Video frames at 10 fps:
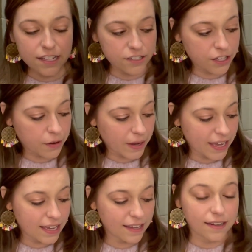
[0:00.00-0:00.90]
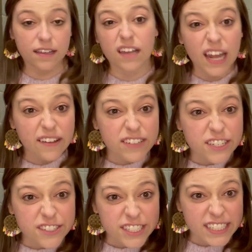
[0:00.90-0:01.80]
So you're going to have to
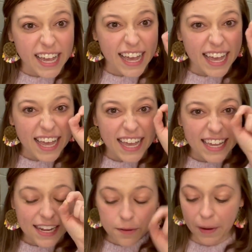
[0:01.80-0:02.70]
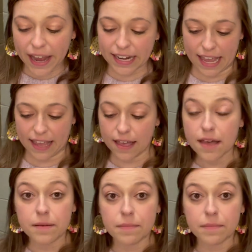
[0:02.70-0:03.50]
use your tiny writing,